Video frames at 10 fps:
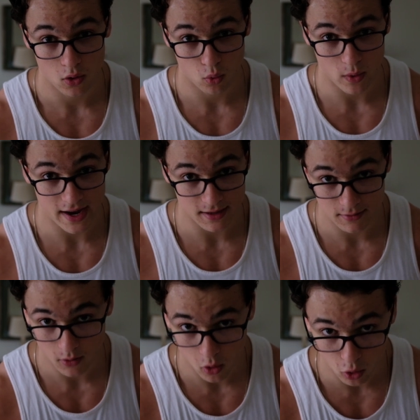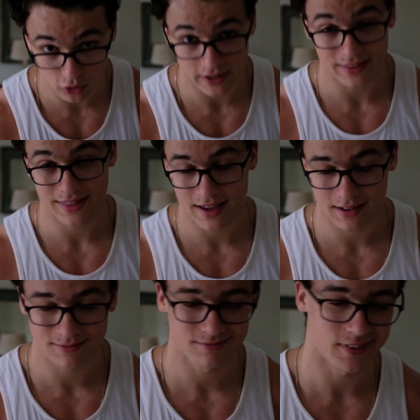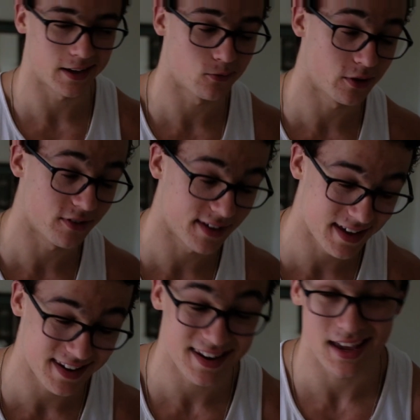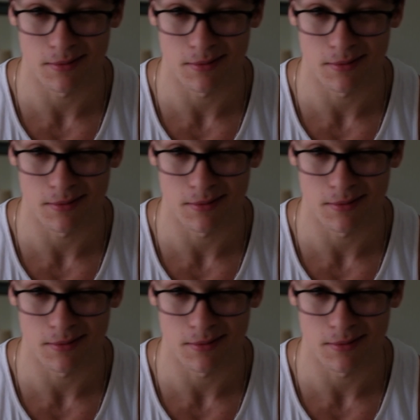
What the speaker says: weight holding thing, like once again, a